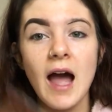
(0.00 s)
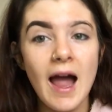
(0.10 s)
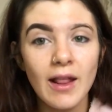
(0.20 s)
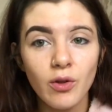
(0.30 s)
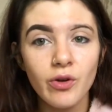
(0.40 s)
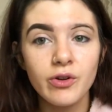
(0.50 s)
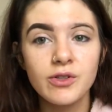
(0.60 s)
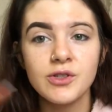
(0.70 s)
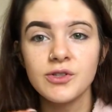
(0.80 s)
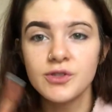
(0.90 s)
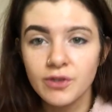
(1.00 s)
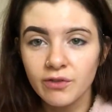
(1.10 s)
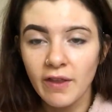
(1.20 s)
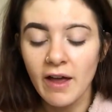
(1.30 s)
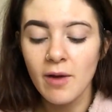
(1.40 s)
eye looks and stuff
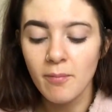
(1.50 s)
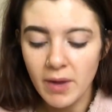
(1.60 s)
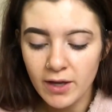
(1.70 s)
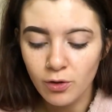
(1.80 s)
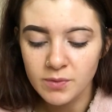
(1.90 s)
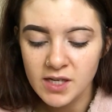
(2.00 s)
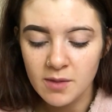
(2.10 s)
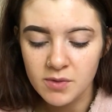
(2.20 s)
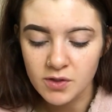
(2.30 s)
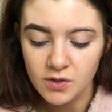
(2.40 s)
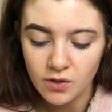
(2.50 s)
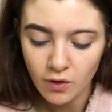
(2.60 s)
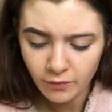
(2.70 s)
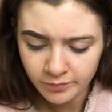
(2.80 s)
like that and makeup tips and stuff.